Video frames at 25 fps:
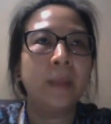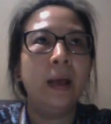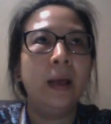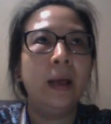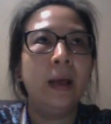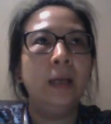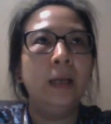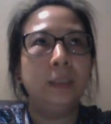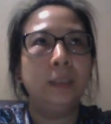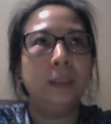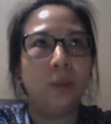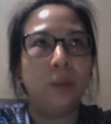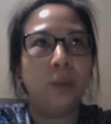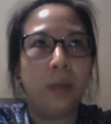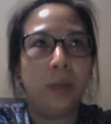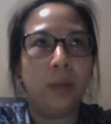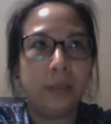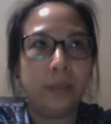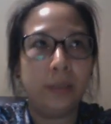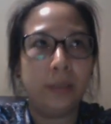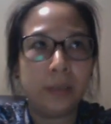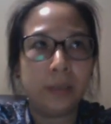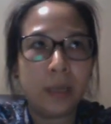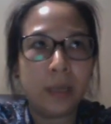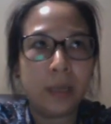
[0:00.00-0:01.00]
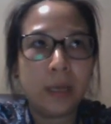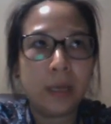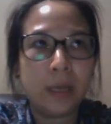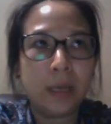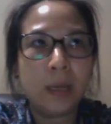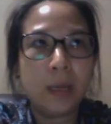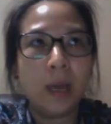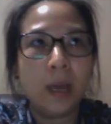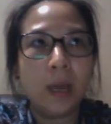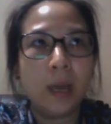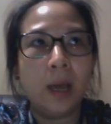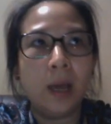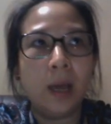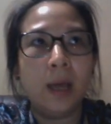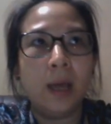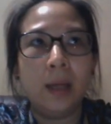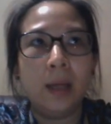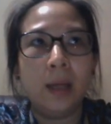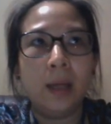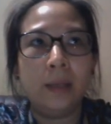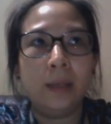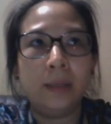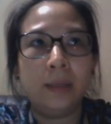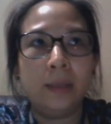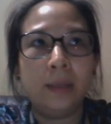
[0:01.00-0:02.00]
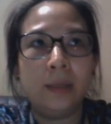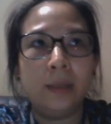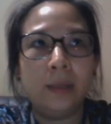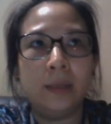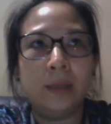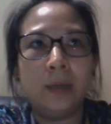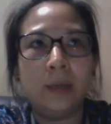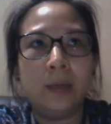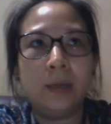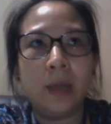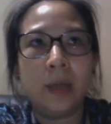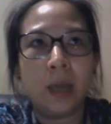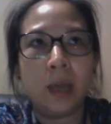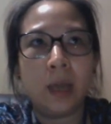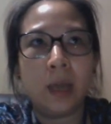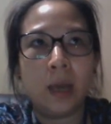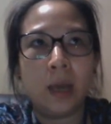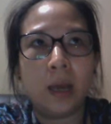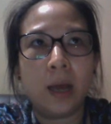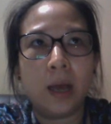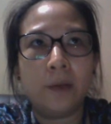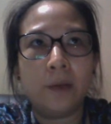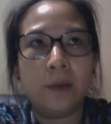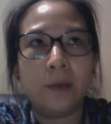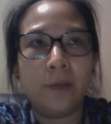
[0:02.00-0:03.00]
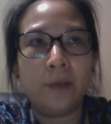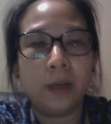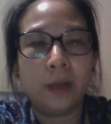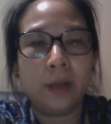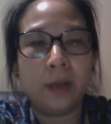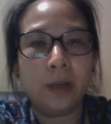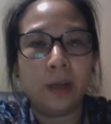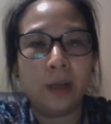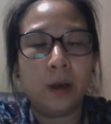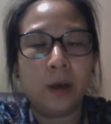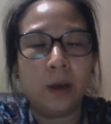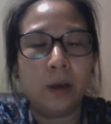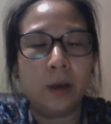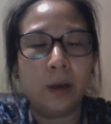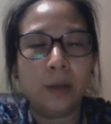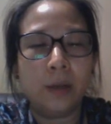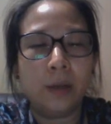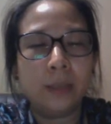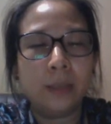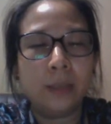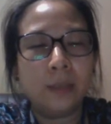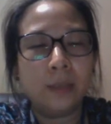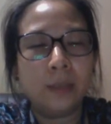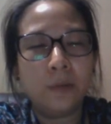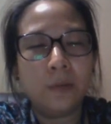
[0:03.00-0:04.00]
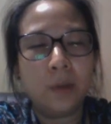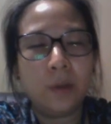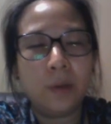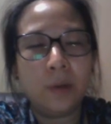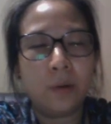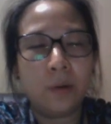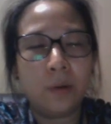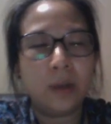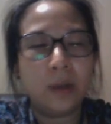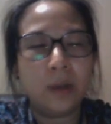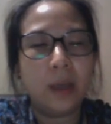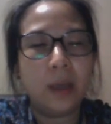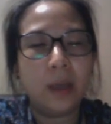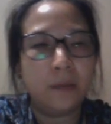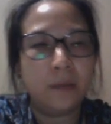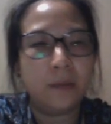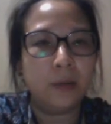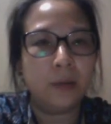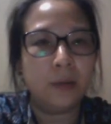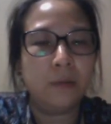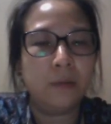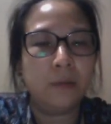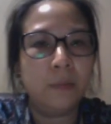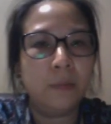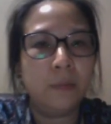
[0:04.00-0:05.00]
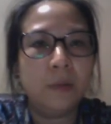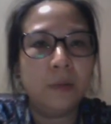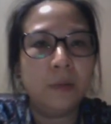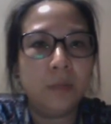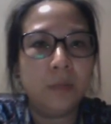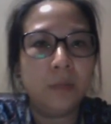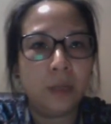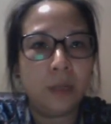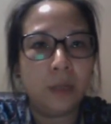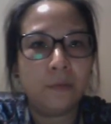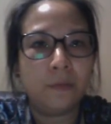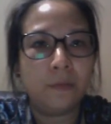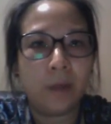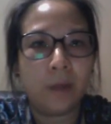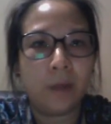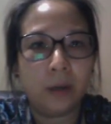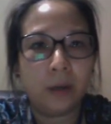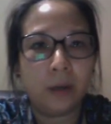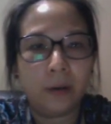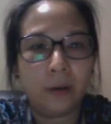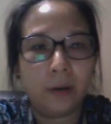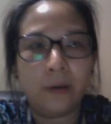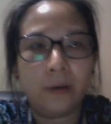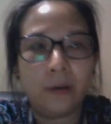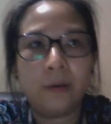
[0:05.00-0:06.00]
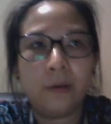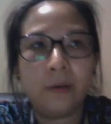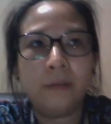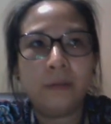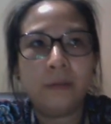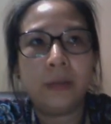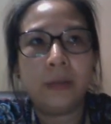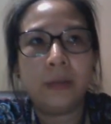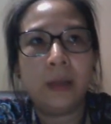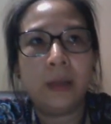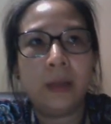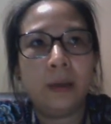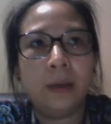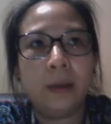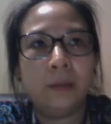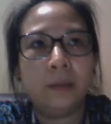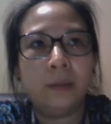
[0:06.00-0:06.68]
So let's say let's say we already have agreement with the vendor that